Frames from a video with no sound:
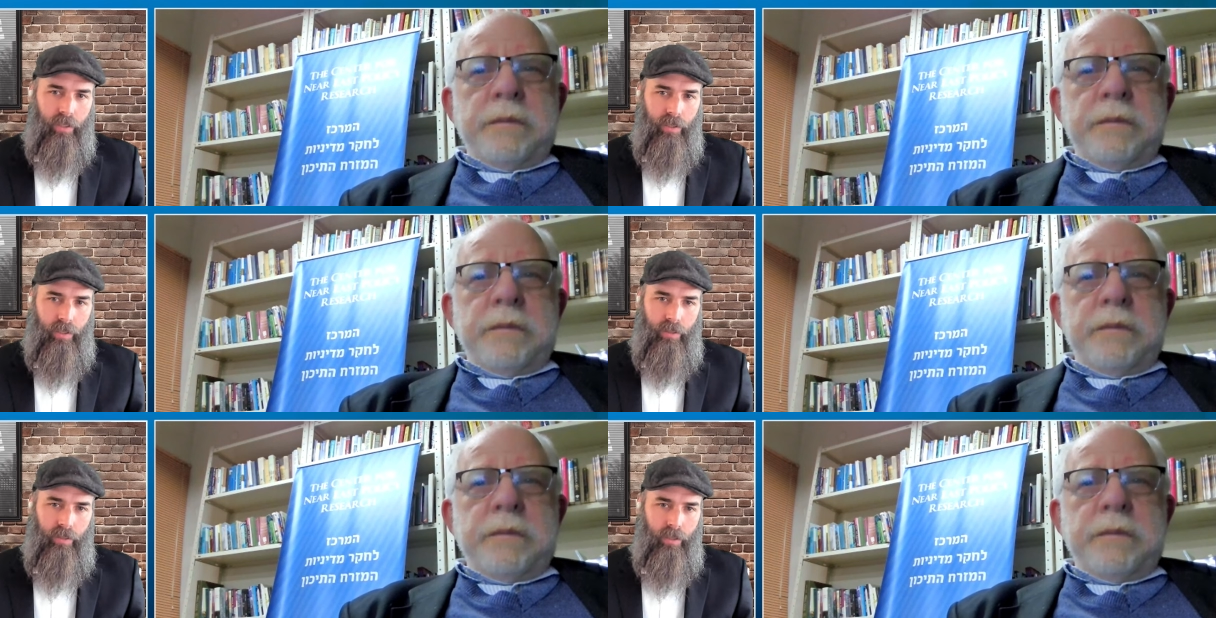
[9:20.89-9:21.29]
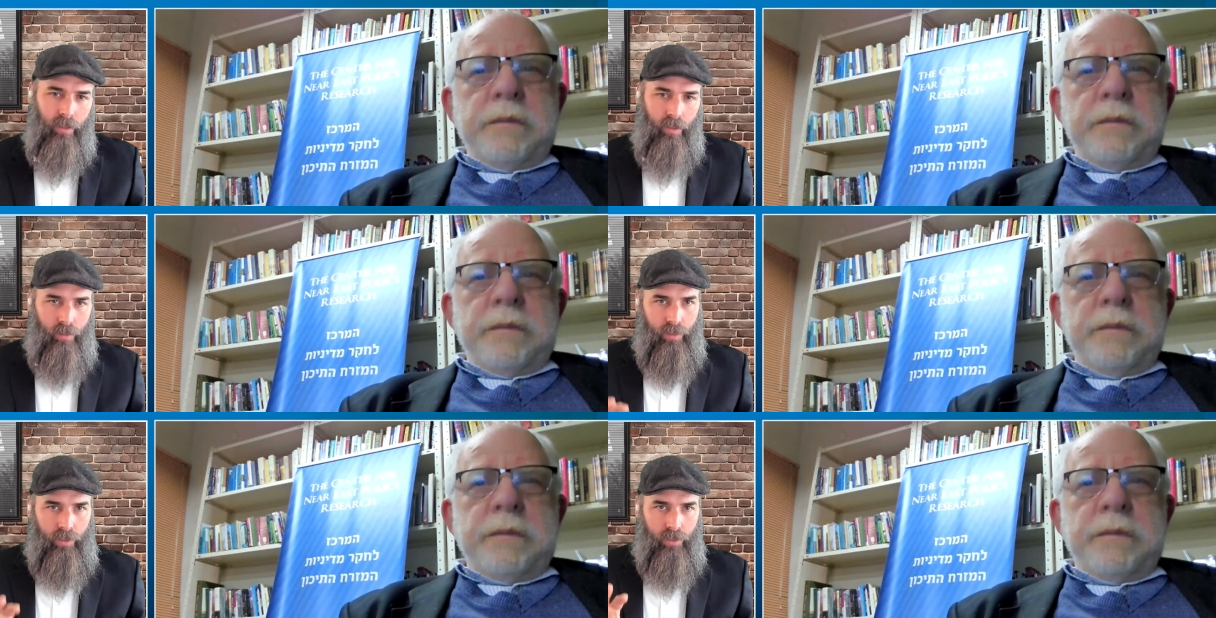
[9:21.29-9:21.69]
Speaker 1: it didn't
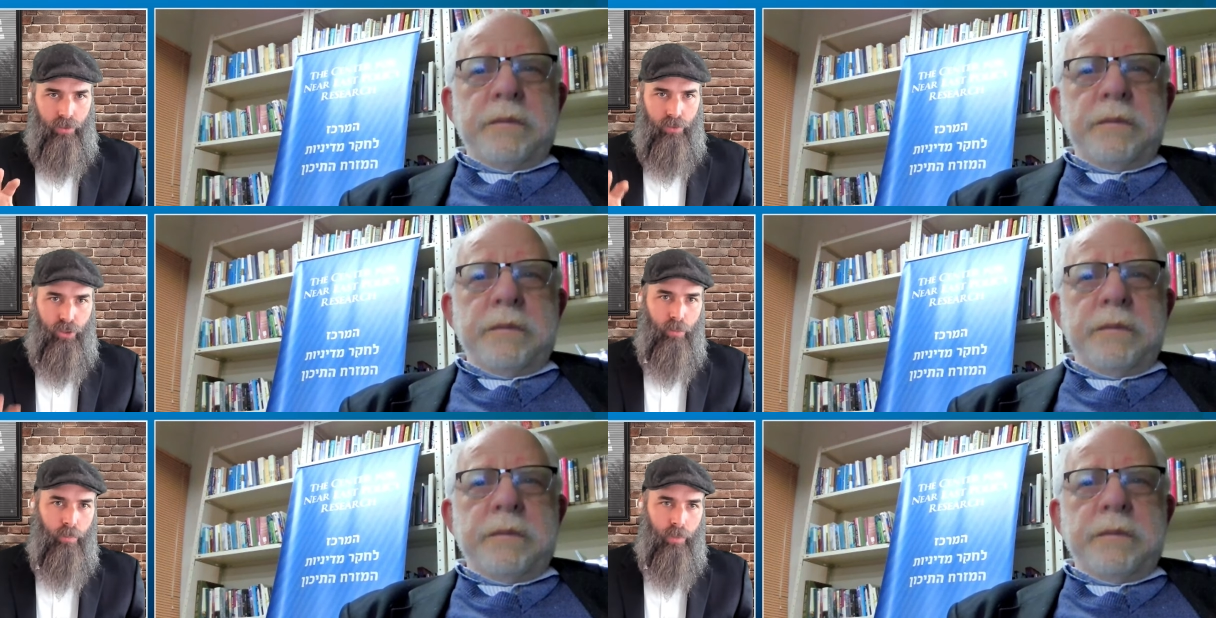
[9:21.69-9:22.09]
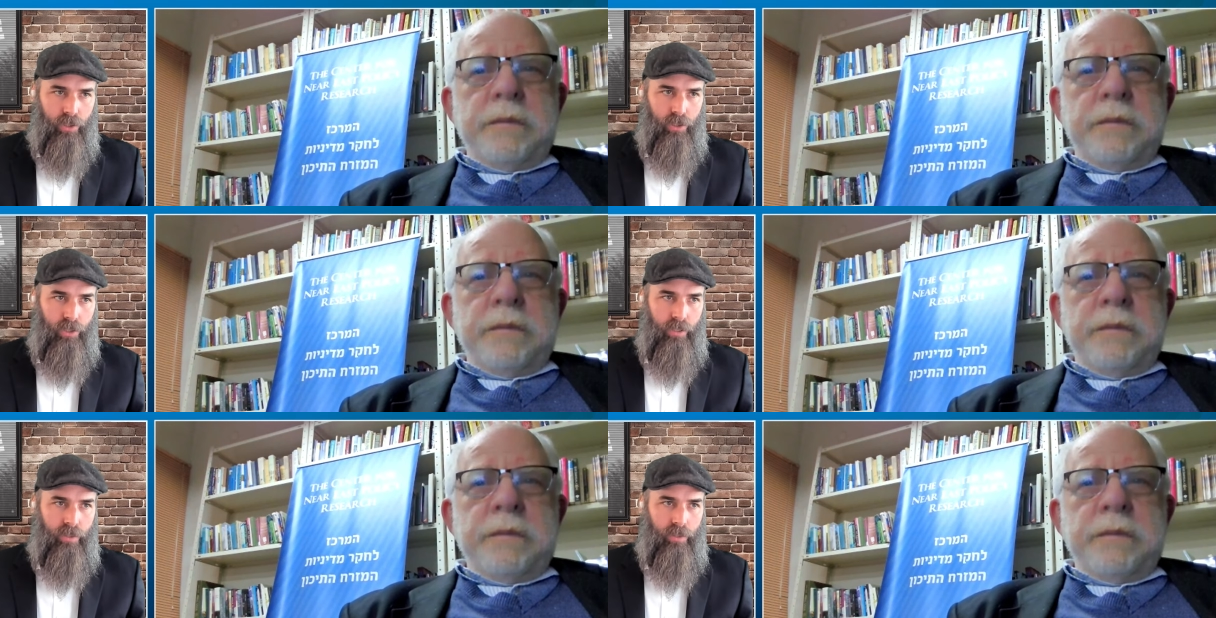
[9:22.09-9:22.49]
go into too
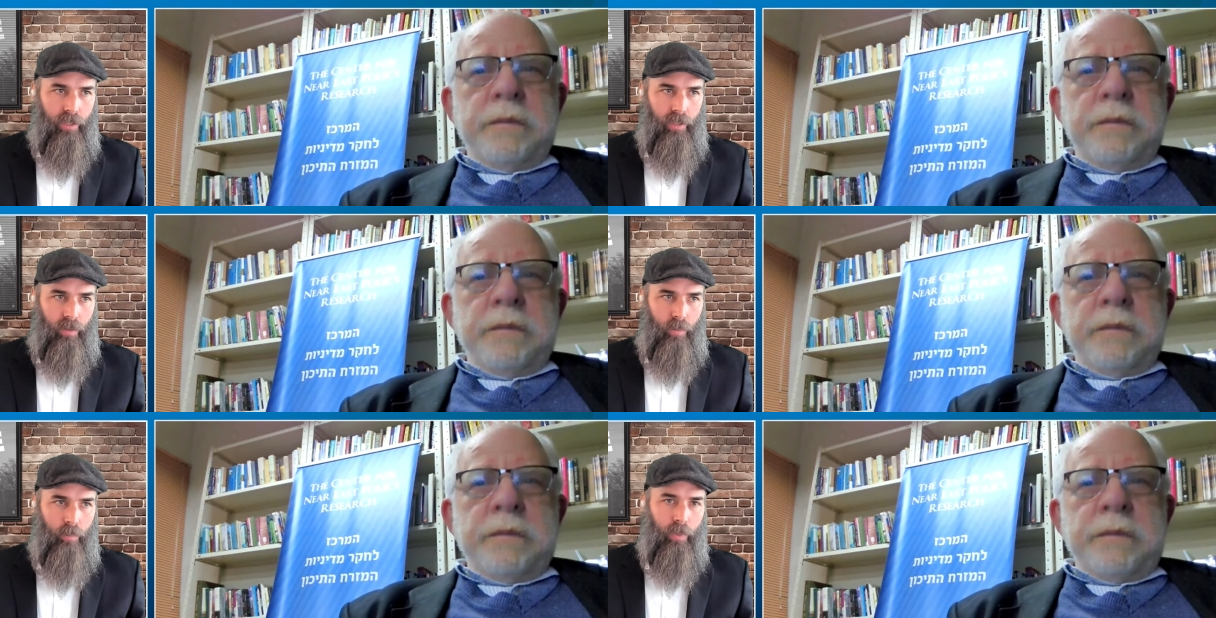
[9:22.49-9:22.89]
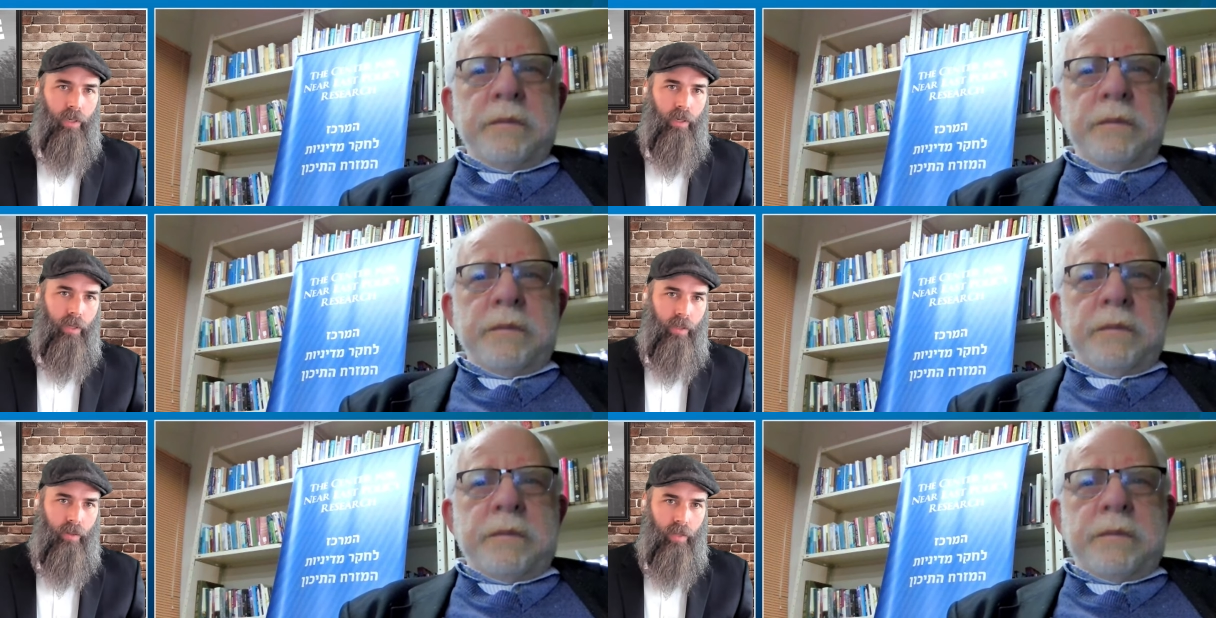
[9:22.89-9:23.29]
much detail,
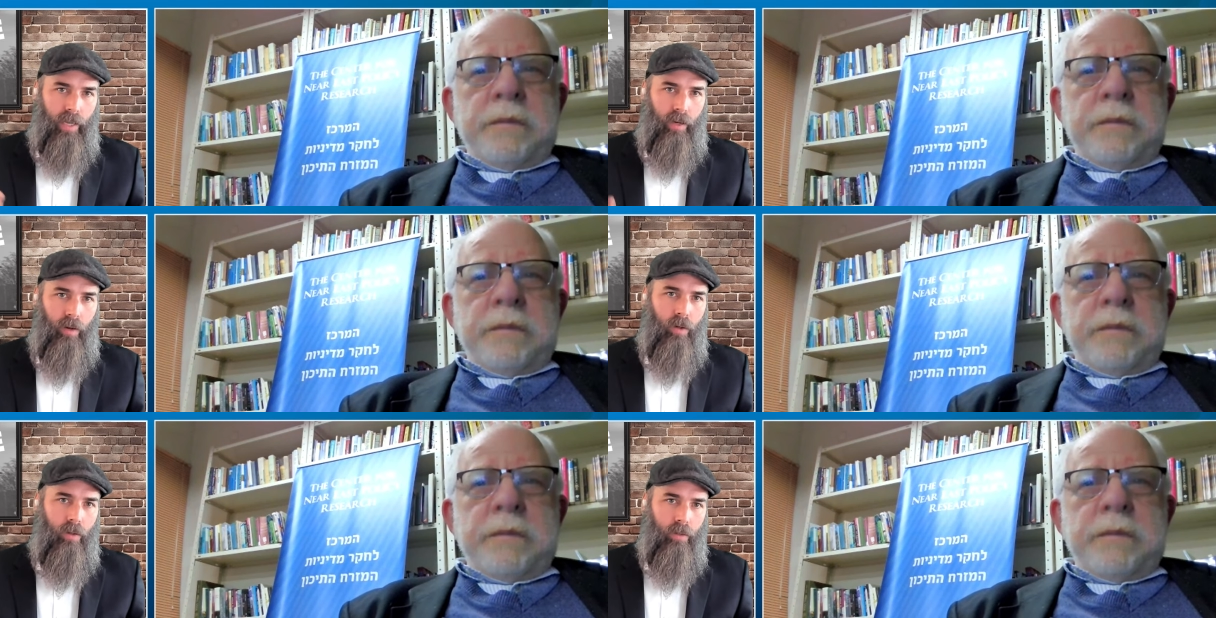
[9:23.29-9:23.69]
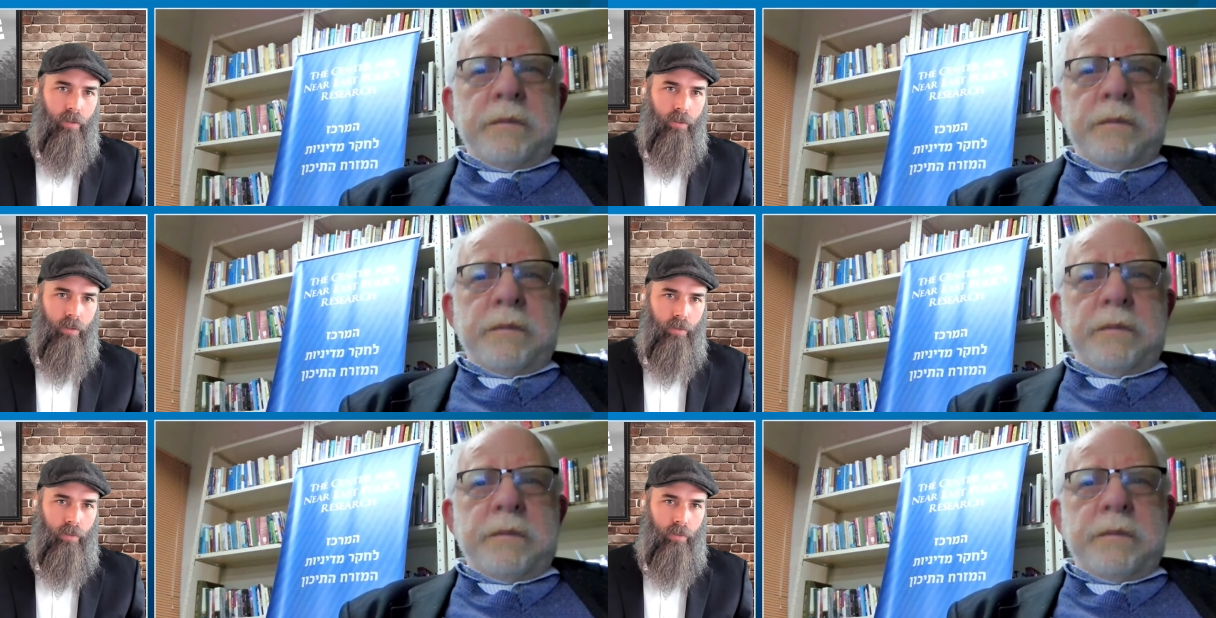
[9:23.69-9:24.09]
but in that
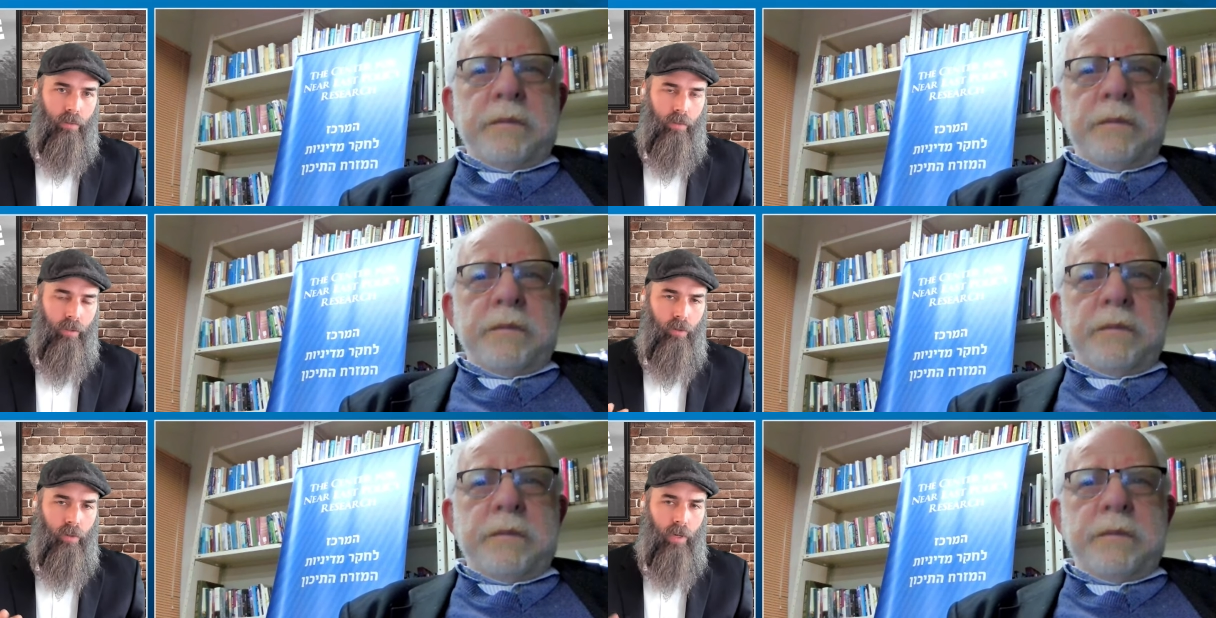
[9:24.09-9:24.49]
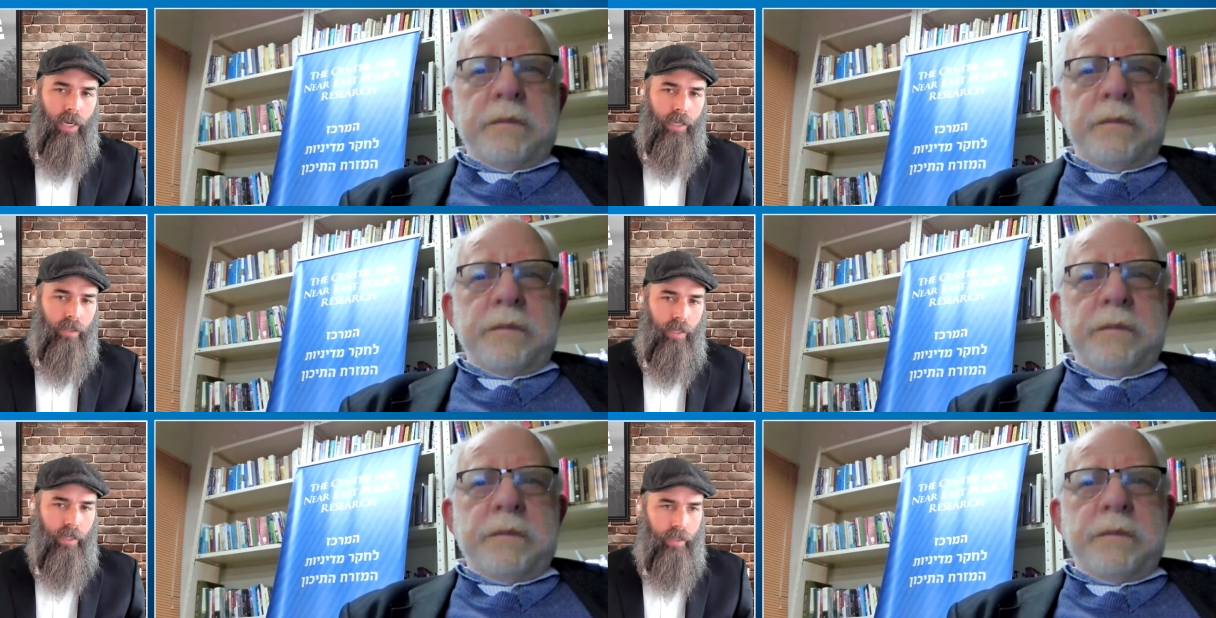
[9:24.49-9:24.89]
article, you
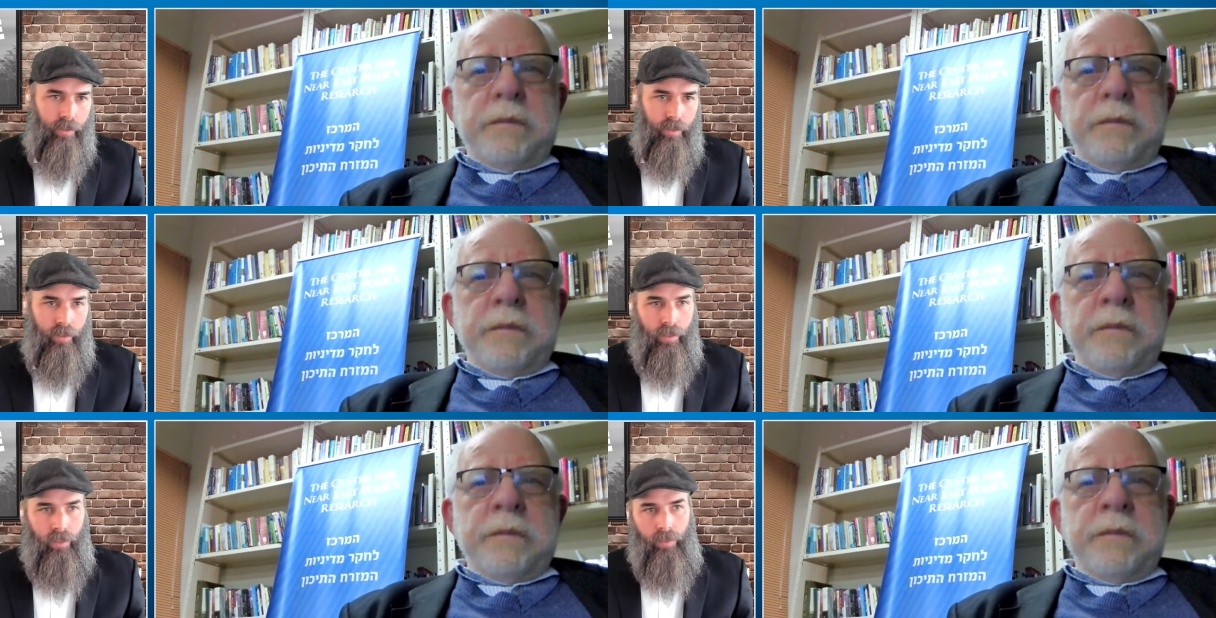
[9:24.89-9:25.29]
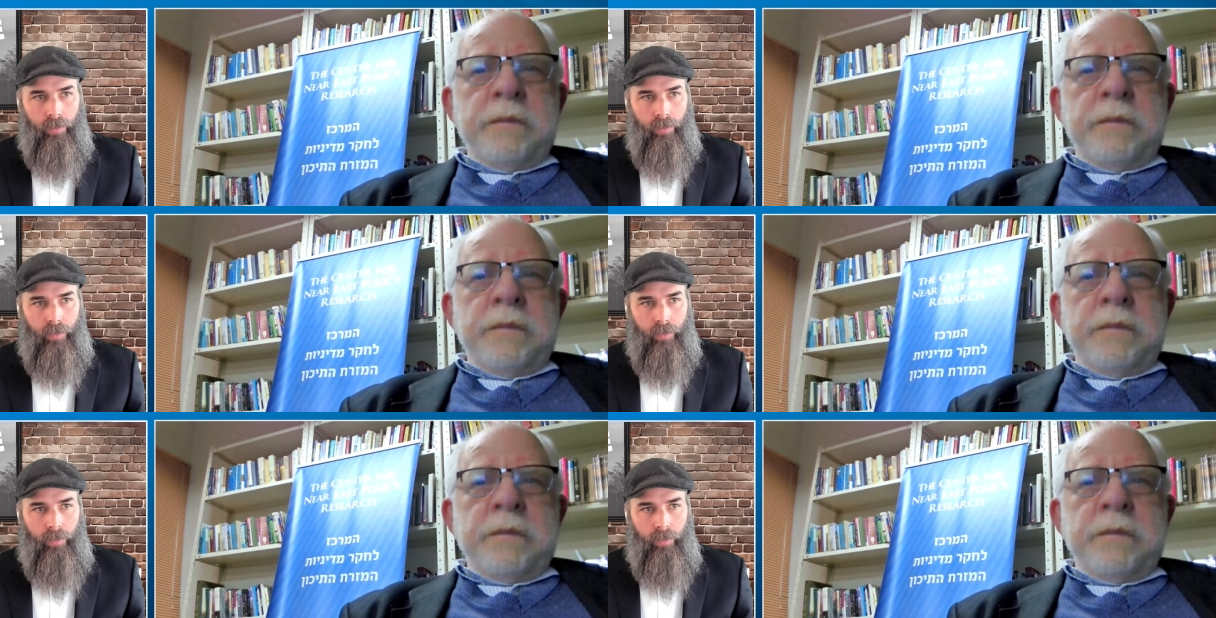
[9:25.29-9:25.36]
highlighted